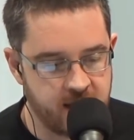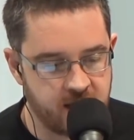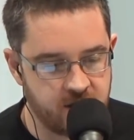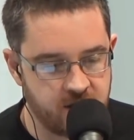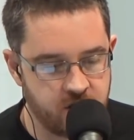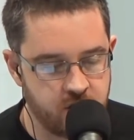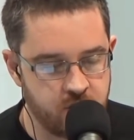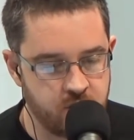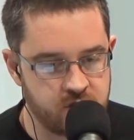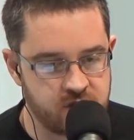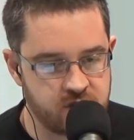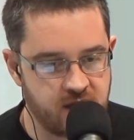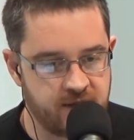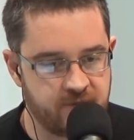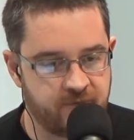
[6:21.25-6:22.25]
can
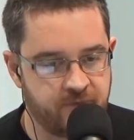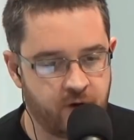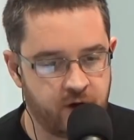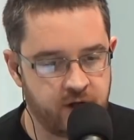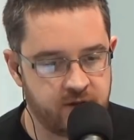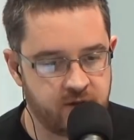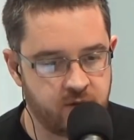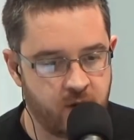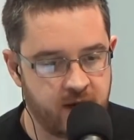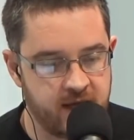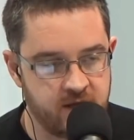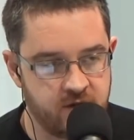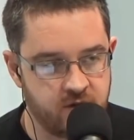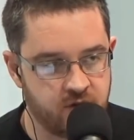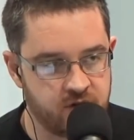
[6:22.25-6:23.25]
use and fight the way
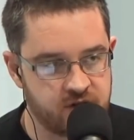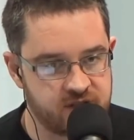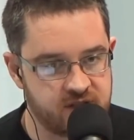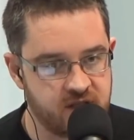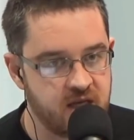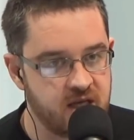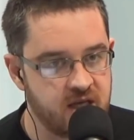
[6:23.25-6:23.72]
he does,